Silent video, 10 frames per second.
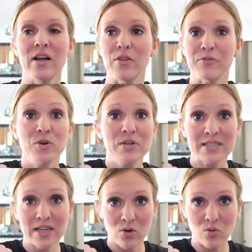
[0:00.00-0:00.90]
The food
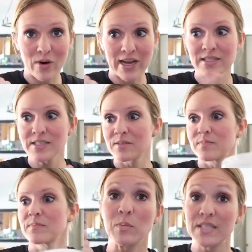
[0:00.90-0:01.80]
doesn't go to waste.
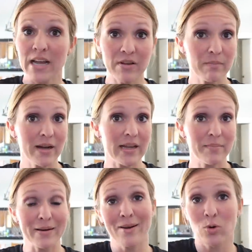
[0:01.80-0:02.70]
I'm saving money
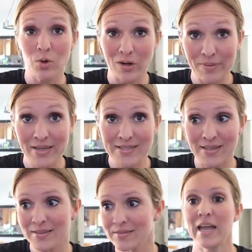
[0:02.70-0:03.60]
by not ordering pizza.